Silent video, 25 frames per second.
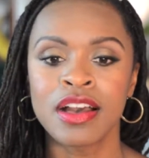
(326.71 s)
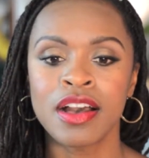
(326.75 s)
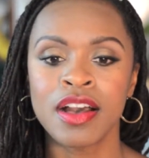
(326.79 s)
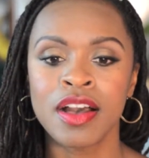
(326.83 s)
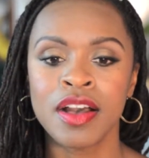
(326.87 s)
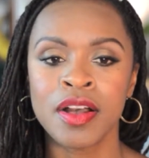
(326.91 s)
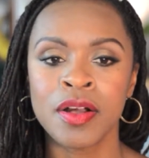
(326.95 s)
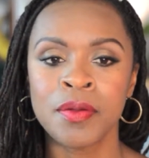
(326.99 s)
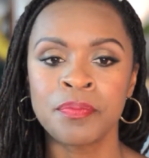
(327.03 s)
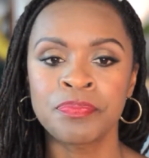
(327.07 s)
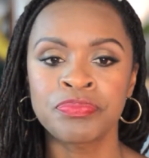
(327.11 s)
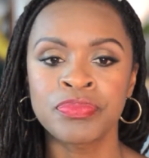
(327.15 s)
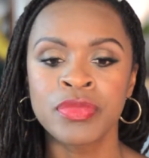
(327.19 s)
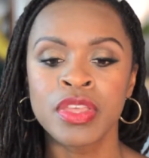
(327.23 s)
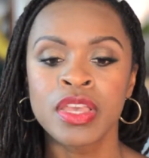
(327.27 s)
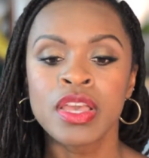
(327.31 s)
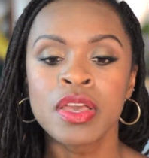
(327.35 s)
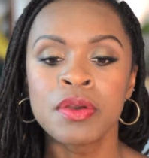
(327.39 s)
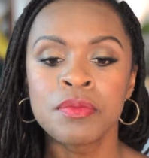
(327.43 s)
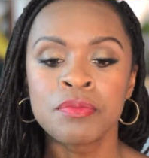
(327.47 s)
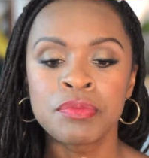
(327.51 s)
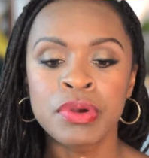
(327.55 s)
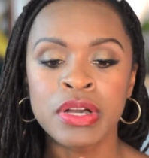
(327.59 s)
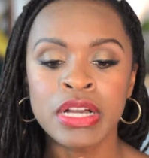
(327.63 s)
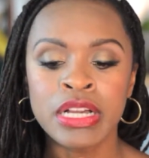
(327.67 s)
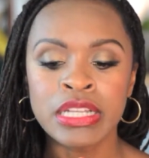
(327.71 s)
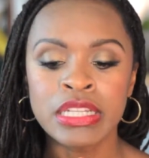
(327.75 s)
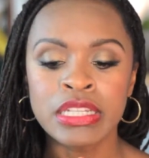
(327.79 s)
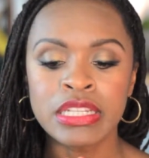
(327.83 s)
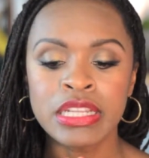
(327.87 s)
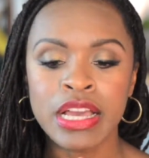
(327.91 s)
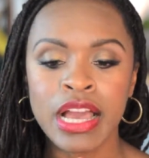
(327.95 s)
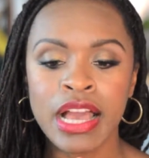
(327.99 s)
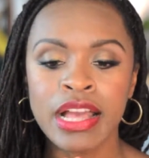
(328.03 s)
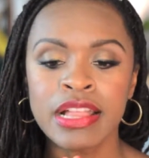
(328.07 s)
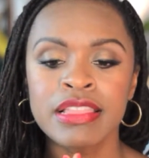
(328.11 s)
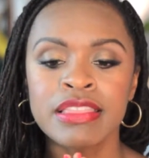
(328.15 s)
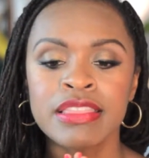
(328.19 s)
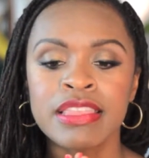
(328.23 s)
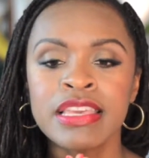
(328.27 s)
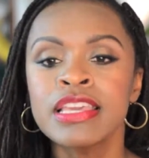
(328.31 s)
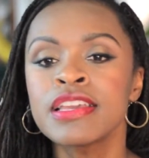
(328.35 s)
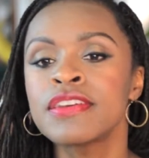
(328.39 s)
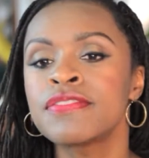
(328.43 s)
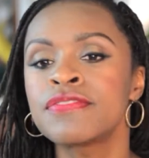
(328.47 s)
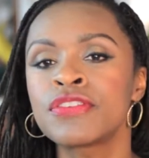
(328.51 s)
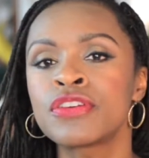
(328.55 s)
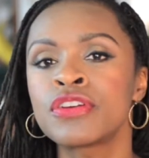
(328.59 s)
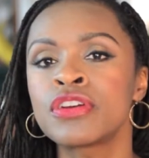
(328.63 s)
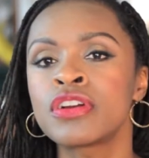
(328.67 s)
But I
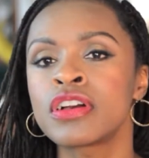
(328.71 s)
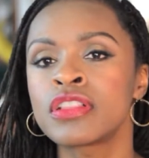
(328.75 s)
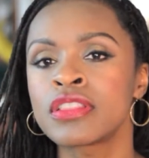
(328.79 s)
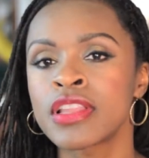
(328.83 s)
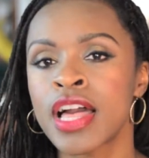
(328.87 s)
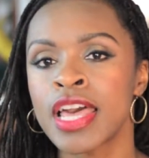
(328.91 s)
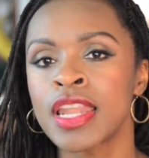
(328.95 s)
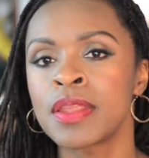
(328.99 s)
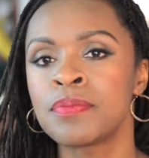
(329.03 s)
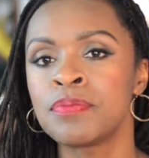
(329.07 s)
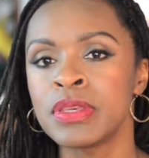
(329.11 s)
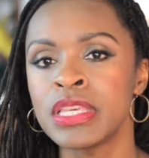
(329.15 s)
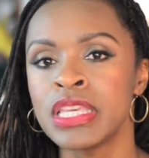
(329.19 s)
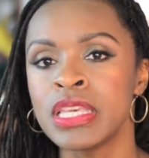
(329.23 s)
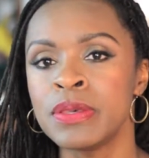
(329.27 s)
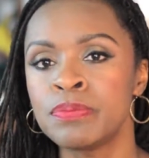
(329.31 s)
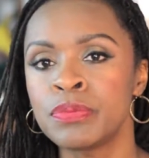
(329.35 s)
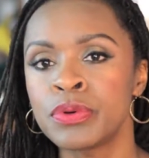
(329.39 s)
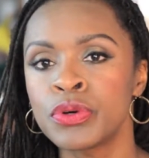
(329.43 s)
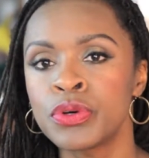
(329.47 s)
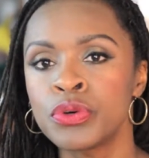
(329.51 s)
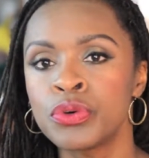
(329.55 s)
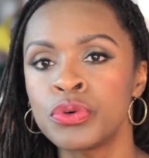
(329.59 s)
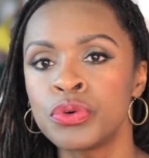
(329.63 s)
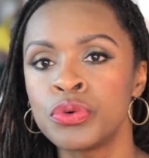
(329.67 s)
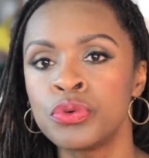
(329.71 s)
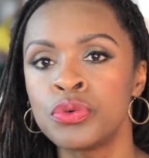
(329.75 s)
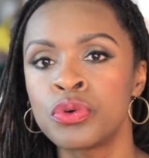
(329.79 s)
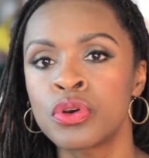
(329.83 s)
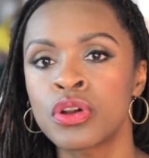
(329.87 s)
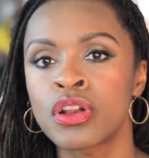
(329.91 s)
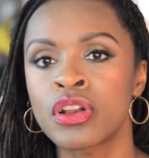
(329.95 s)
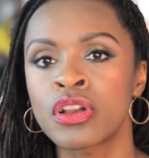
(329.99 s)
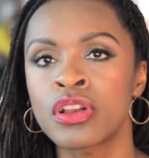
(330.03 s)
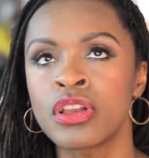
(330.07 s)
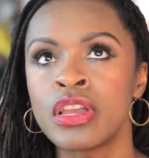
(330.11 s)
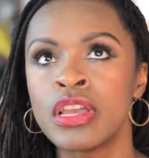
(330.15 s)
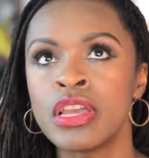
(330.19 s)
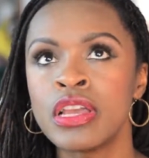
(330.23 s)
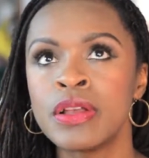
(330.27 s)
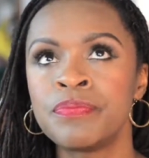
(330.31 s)
think for a lot of people who are,